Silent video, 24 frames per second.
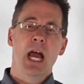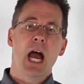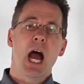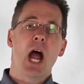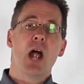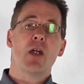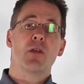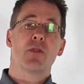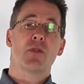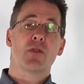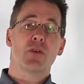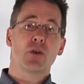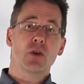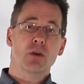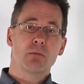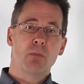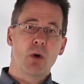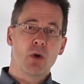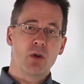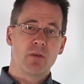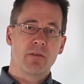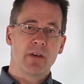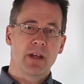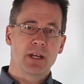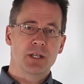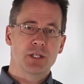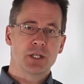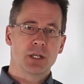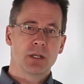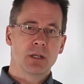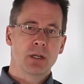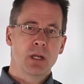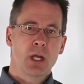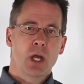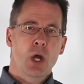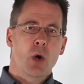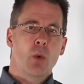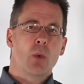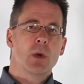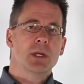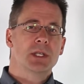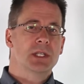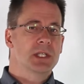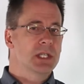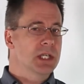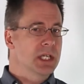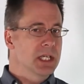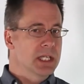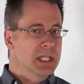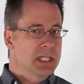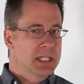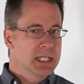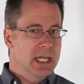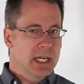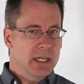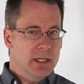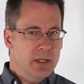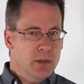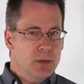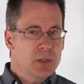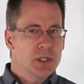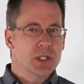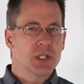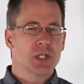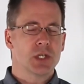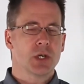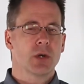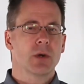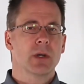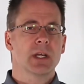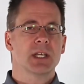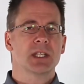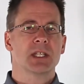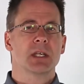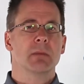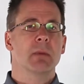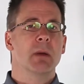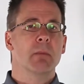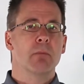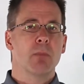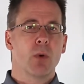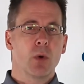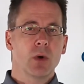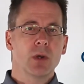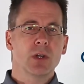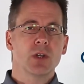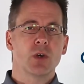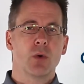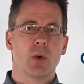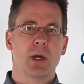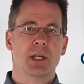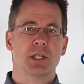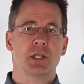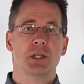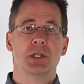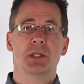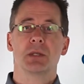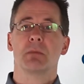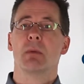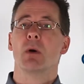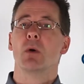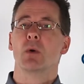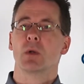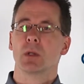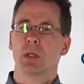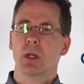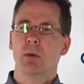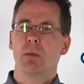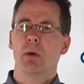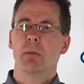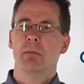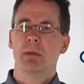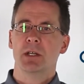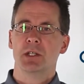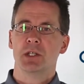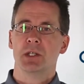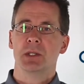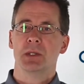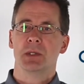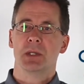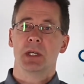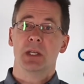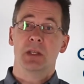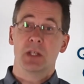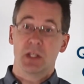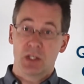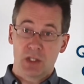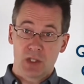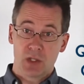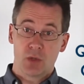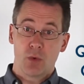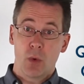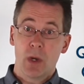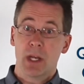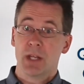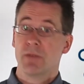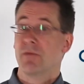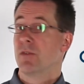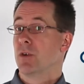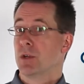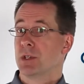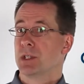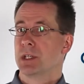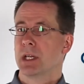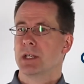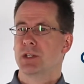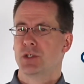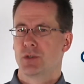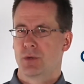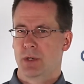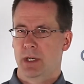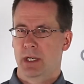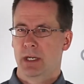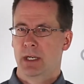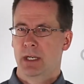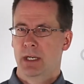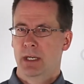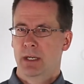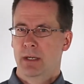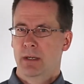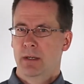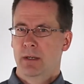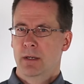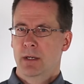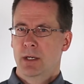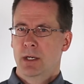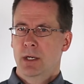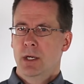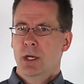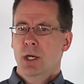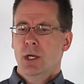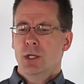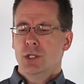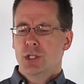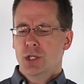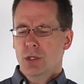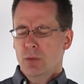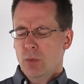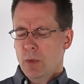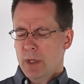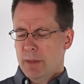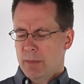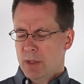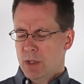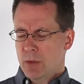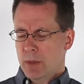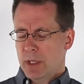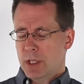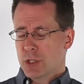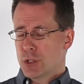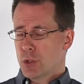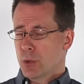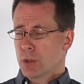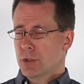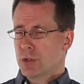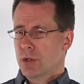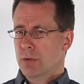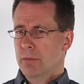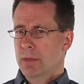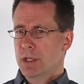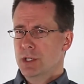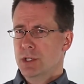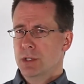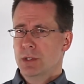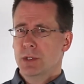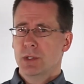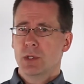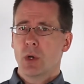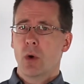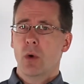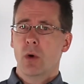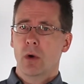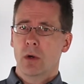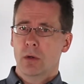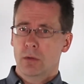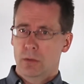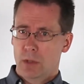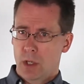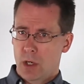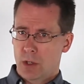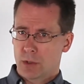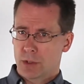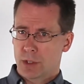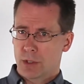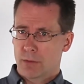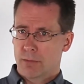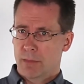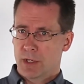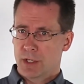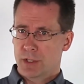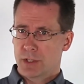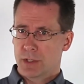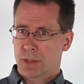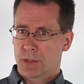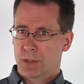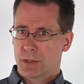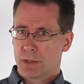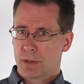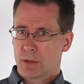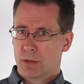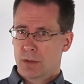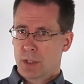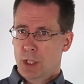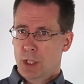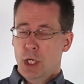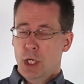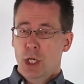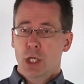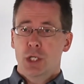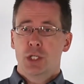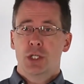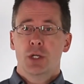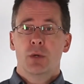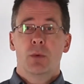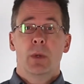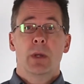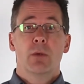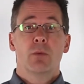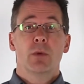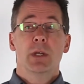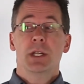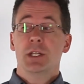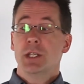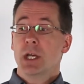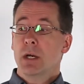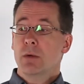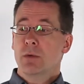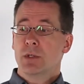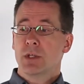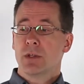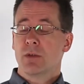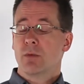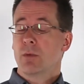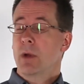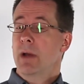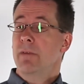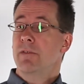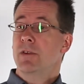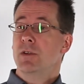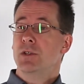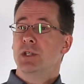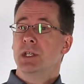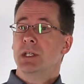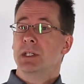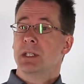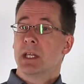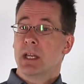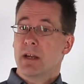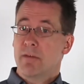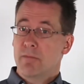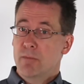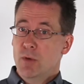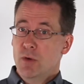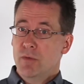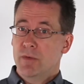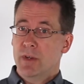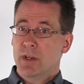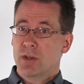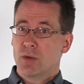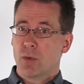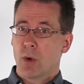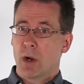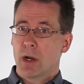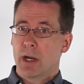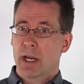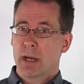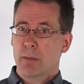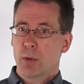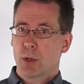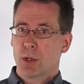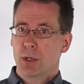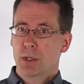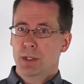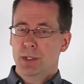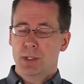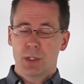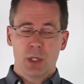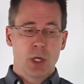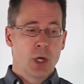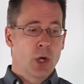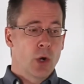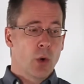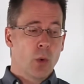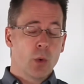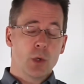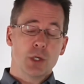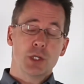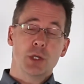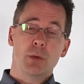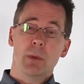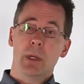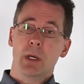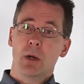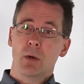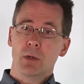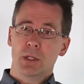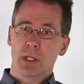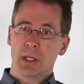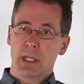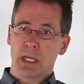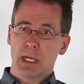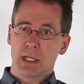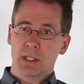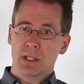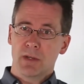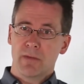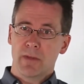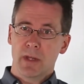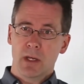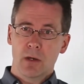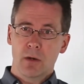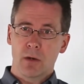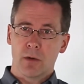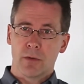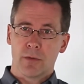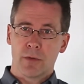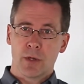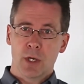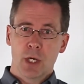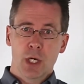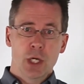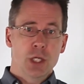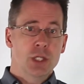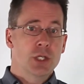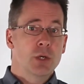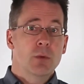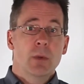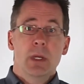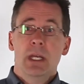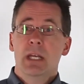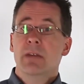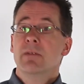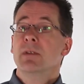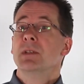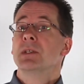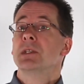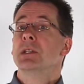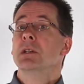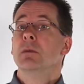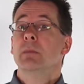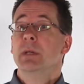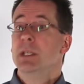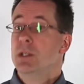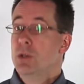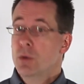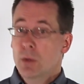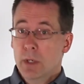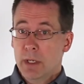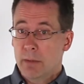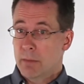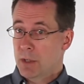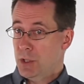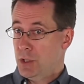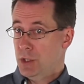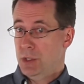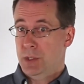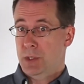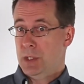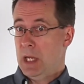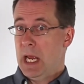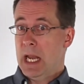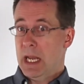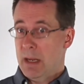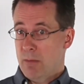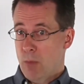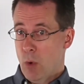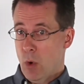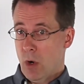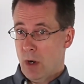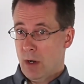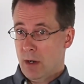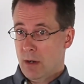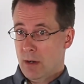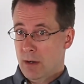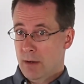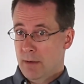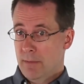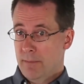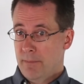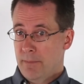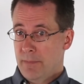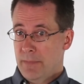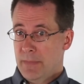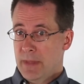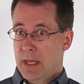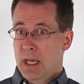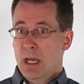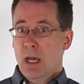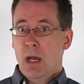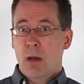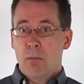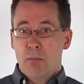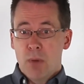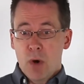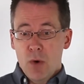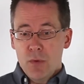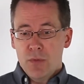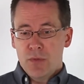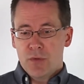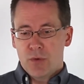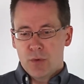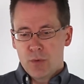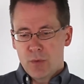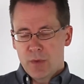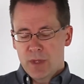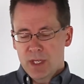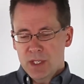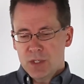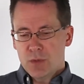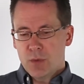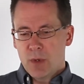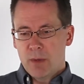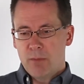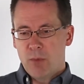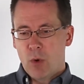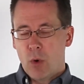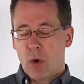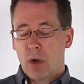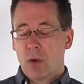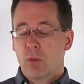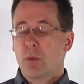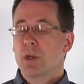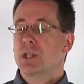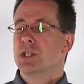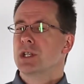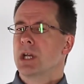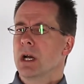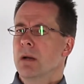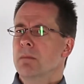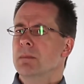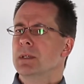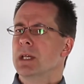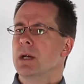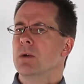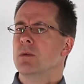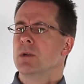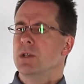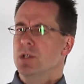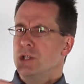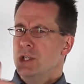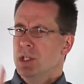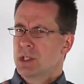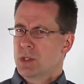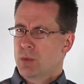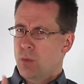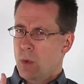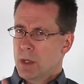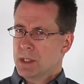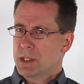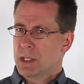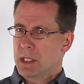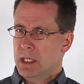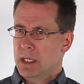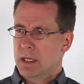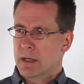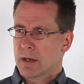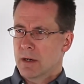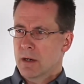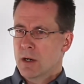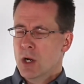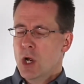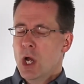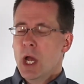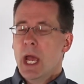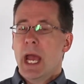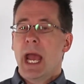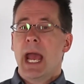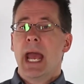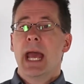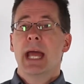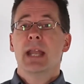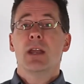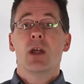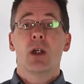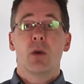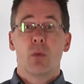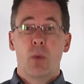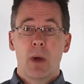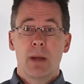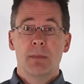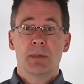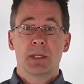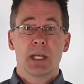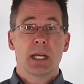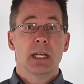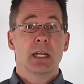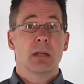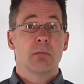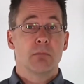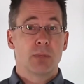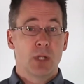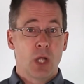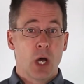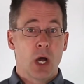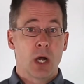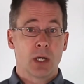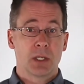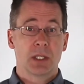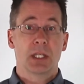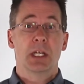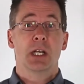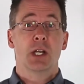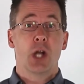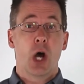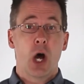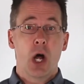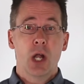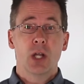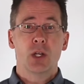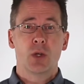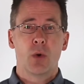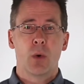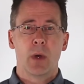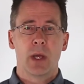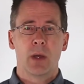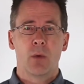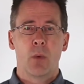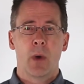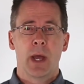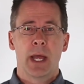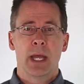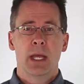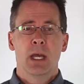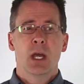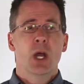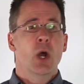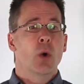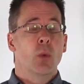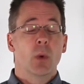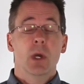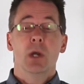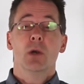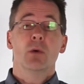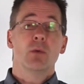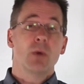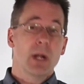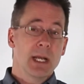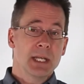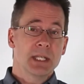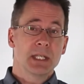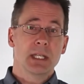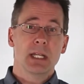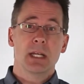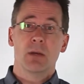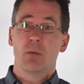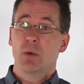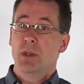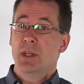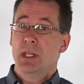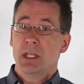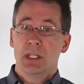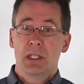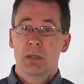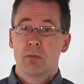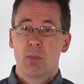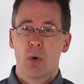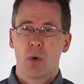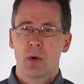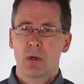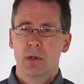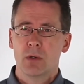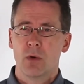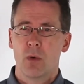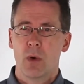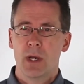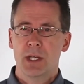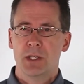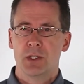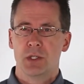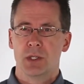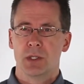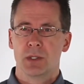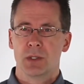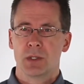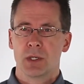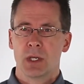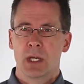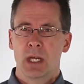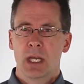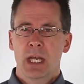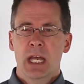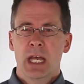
Our third motivation was to continue stirring some important questions about global missions in this 21st century. Should we be doing short term missions or long term missions? Should we reach out to the refugees that have moved into our neighborhoods, or should we go to the ends of the earth? Should we even still be doing missions anymore? Both through this report, which comes out just once a year, and our website and blogs in an ongoing way, we're wrestling with these important questions.